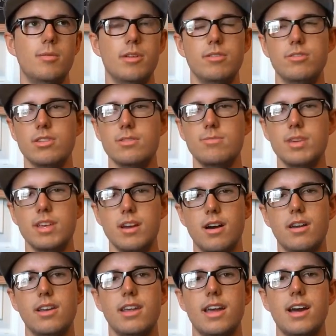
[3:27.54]
It'd just be
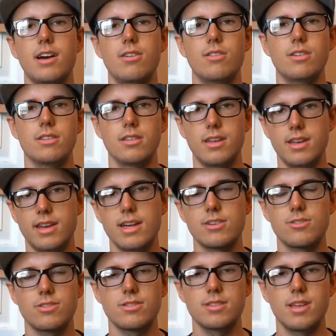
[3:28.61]
cutting out an
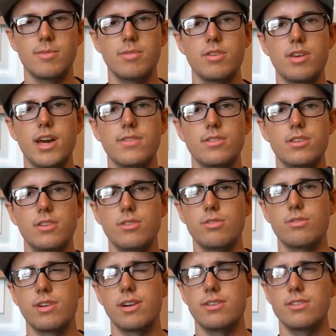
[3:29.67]
extra step that you have to do
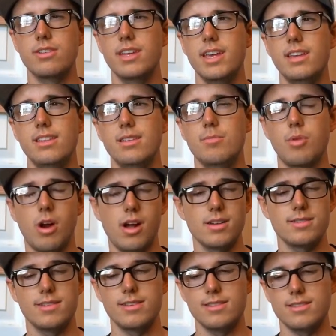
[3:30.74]
throughout your daily
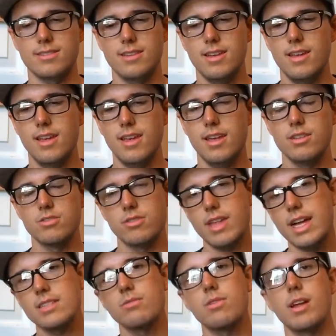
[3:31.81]
process. So
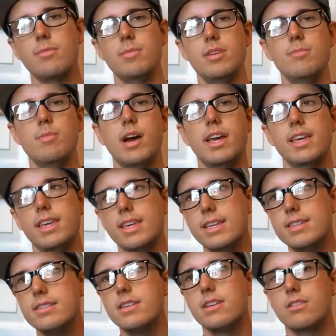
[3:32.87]
that's what I mean by
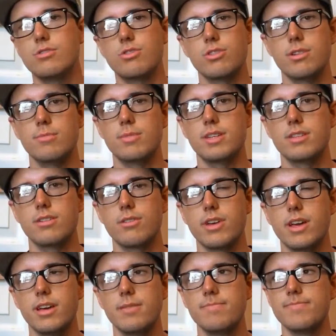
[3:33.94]
easier treatment,
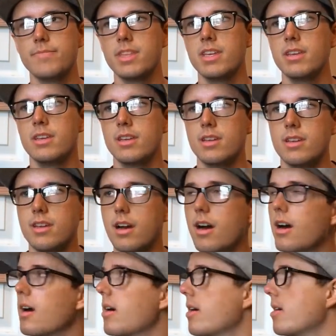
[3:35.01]
okay?
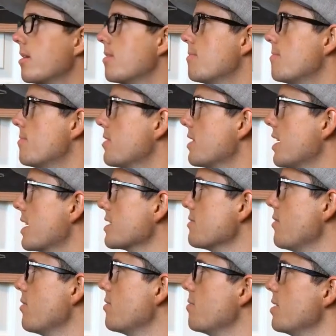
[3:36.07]
The
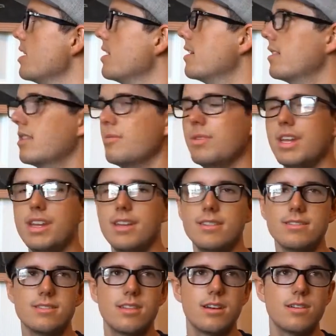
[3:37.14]
next one would be
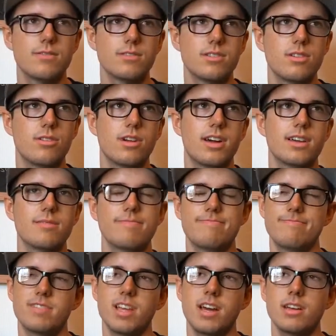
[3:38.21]
eliminated stuff. So like,
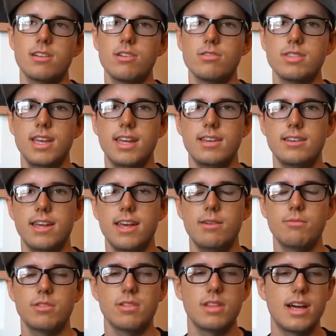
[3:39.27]
it kind of goes hand in
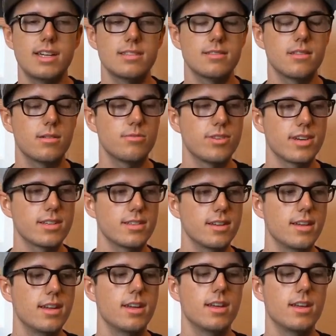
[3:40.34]
hand with the last subject,